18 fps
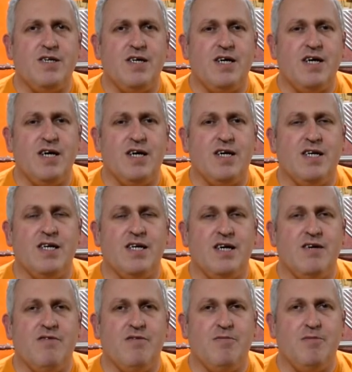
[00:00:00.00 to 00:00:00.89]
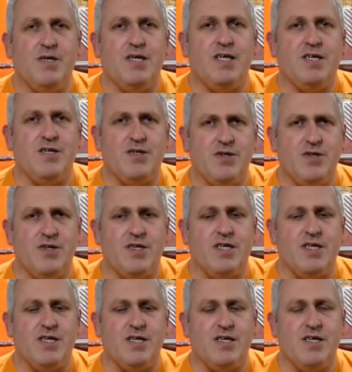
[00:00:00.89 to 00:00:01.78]
and everybody enjoyed
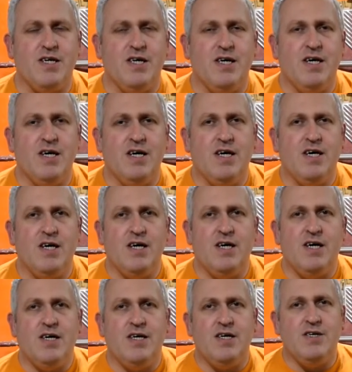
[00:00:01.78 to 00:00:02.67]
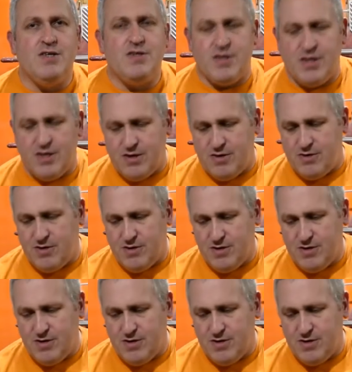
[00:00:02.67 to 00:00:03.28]
it. So